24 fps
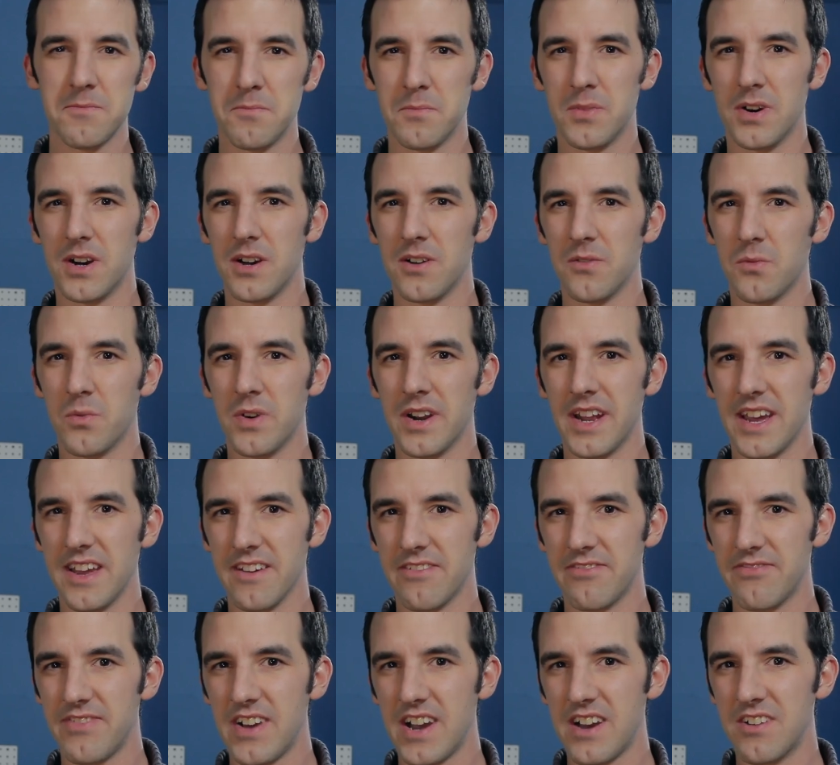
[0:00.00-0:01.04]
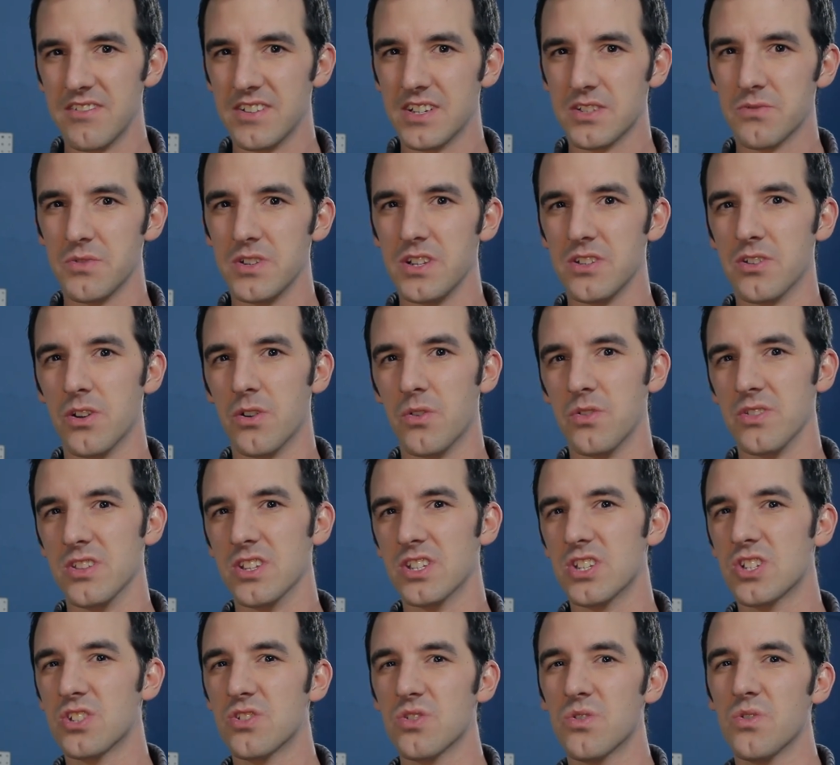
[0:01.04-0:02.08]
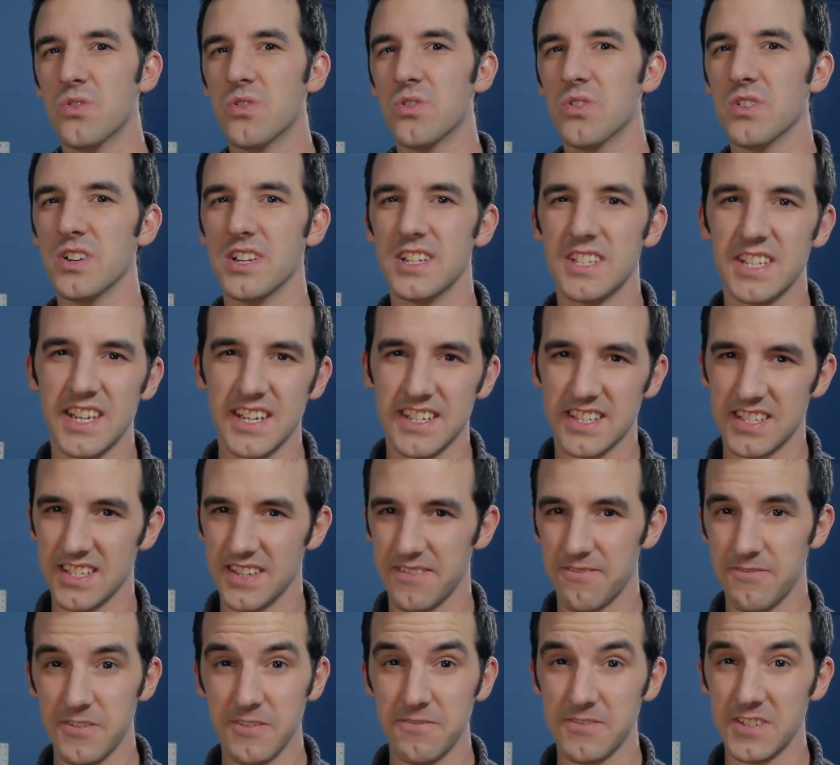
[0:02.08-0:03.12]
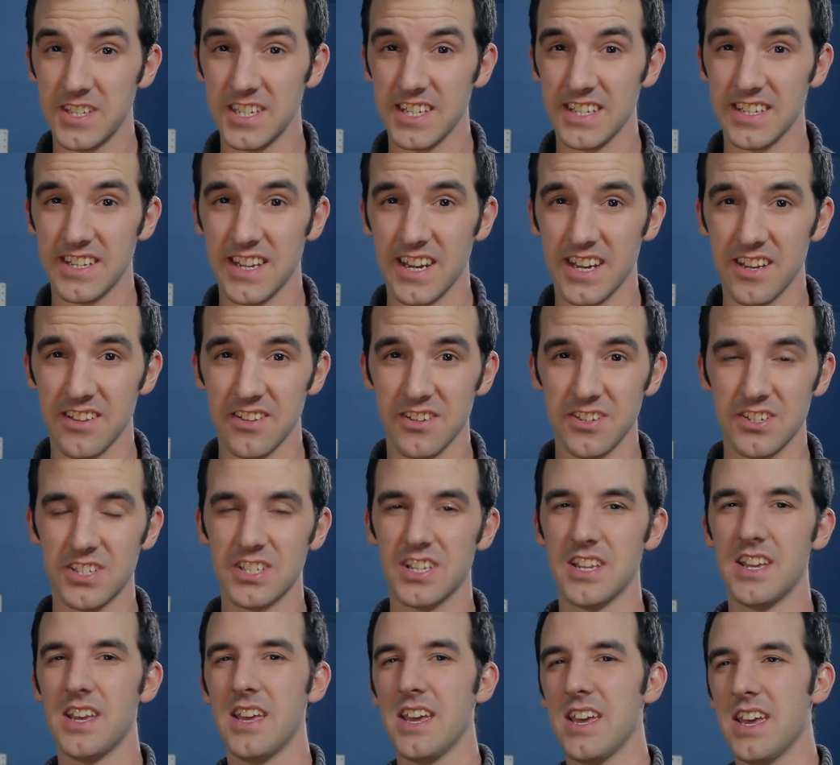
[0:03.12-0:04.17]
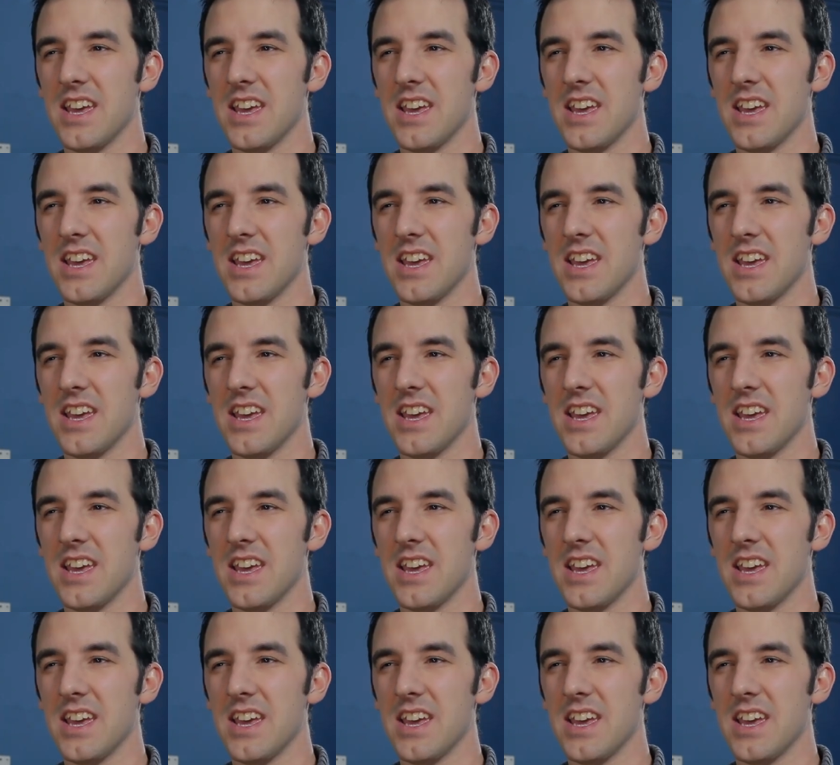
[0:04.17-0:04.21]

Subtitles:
But what I have found is when you go in the store, it's actually $15,